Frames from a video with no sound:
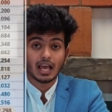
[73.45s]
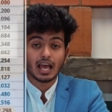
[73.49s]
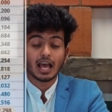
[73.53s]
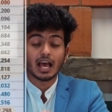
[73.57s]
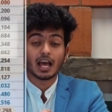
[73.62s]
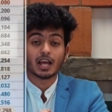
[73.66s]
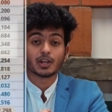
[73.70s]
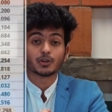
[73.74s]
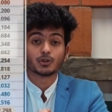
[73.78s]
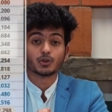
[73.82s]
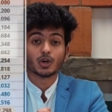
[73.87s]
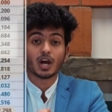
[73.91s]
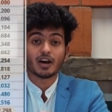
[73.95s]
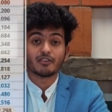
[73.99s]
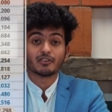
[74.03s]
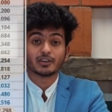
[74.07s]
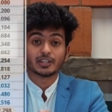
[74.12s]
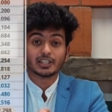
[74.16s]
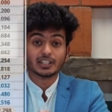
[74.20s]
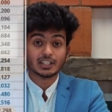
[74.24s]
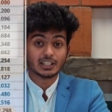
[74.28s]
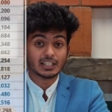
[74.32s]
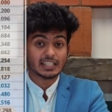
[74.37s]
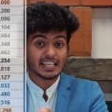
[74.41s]
and you have
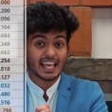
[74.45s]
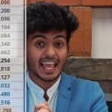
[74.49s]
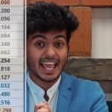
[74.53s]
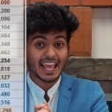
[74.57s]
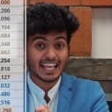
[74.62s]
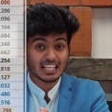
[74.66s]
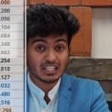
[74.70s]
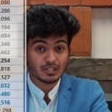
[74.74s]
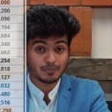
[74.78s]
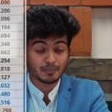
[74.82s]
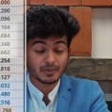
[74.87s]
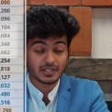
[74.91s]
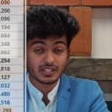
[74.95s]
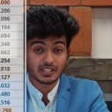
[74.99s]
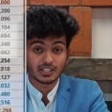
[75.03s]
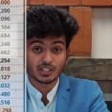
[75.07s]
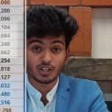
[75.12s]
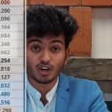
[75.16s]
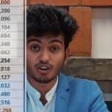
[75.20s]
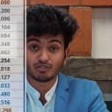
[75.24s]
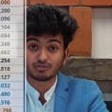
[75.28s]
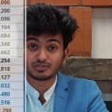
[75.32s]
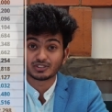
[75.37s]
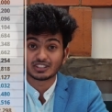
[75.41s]
a yearly expense
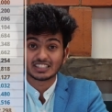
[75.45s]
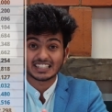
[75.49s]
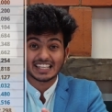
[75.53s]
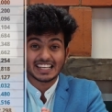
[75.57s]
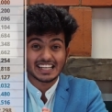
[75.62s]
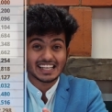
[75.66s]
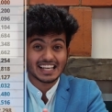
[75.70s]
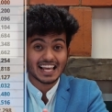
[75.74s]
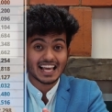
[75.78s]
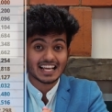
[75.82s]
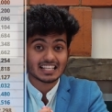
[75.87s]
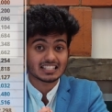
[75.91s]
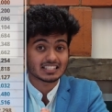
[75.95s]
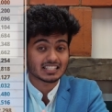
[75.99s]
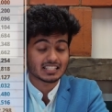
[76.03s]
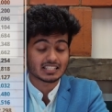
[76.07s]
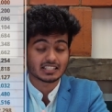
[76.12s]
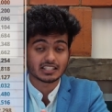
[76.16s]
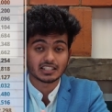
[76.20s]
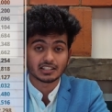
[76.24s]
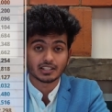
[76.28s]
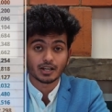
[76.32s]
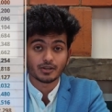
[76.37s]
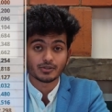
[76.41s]
of three lakh
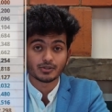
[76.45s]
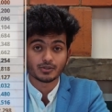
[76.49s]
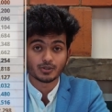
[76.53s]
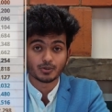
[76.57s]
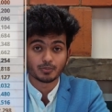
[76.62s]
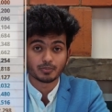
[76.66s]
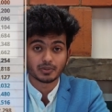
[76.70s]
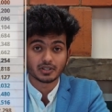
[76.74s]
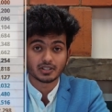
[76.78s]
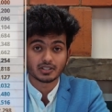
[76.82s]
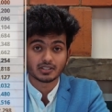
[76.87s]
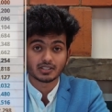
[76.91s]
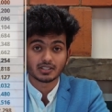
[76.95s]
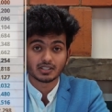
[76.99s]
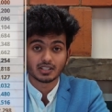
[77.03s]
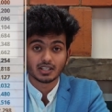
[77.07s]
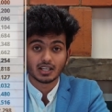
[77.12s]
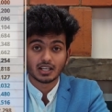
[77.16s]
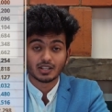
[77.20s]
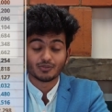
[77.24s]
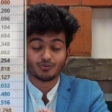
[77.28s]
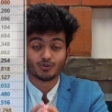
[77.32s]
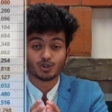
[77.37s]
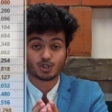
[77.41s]
sixty thousand rupees,
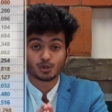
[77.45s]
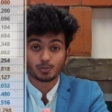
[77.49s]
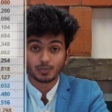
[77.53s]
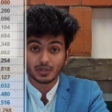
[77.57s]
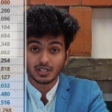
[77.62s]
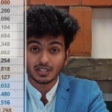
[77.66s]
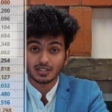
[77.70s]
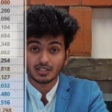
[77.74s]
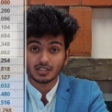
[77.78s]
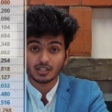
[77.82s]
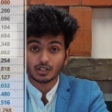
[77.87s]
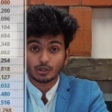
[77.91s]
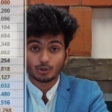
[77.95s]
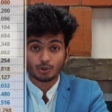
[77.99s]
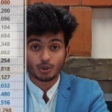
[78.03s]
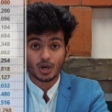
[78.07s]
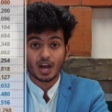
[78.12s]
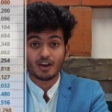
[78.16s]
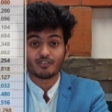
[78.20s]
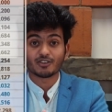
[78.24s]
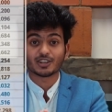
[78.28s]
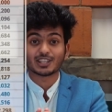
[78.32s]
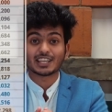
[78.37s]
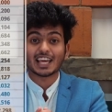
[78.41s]
which means you
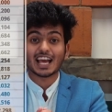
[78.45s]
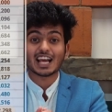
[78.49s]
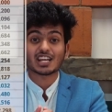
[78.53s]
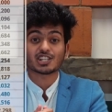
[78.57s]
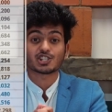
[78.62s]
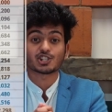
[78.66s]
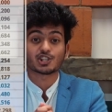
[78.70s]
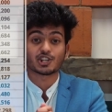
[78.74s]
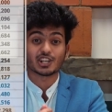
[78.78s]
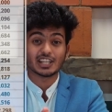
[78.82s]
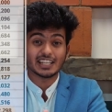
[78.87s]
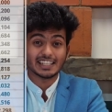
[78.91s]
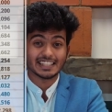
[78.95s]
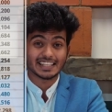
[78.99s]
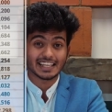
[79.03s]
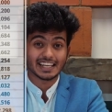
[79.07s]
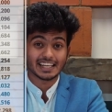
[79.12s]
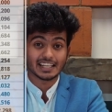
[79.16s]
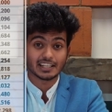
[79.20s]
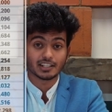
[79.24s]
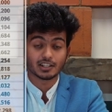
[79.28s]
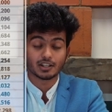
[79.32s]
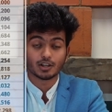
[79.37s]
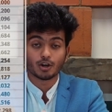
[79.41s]
have a cash
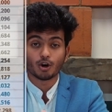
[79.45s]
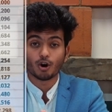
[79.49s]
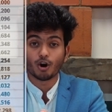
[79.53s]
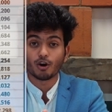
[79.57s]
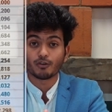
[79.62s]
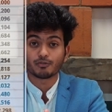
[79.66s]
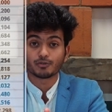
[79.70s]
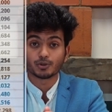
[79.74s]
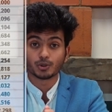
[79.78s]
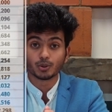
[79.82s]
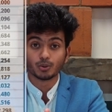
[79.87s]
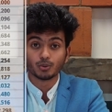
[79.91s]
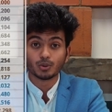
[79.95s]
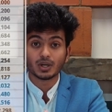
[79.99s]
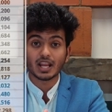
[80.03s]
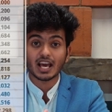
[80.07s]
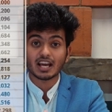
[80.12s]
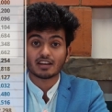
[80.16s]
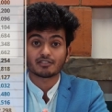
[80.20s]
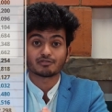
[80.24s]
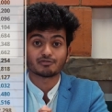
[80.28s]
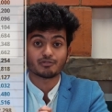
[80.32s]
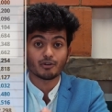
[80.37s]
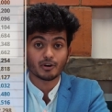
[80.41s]
retained of two
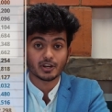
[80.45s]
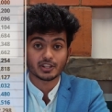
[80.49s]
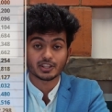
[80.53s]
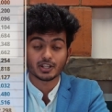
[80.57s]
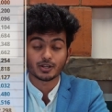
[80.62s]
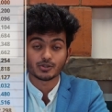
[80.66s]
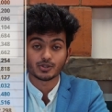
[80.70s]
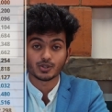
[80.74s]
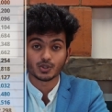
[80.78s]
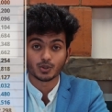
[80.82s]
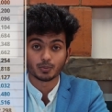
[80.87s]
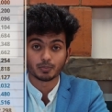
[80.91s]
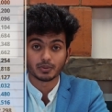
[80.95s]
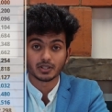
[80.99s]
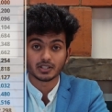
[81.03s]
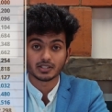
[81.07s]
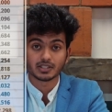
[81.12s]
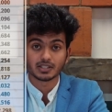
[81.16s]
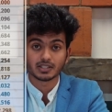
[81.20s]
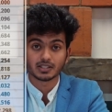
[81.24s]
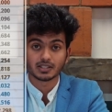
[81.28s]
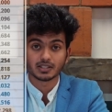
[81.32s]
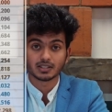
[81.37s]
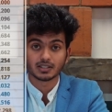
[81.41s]
lakh forty thousand
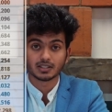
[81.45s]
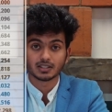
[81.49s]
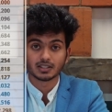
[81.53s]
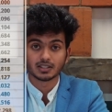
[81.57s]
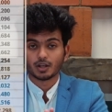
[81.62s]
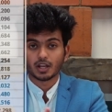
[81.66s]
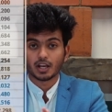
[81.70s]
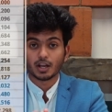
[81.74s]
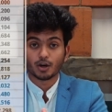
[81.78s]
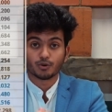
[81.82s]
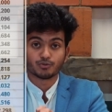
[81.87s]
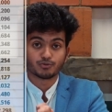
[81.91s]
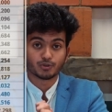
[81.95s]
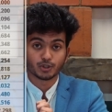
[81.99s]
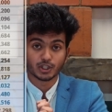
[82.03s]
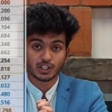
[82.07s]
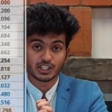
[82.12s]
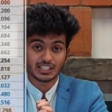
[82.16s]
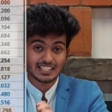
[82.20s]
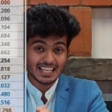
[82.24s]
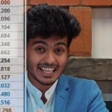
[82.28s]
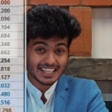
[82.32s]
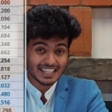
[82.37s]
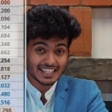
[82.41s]
rupees. Now for the
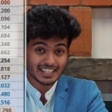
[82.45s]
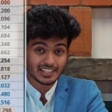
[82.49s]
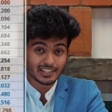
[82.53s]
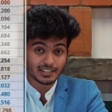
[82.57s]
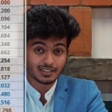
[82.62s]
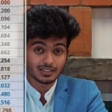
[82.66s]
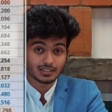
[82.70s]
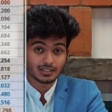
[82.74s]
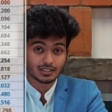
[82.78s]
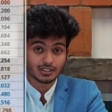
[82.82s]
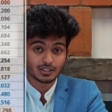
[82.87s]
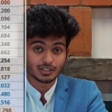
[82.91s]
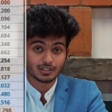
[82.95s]
second year,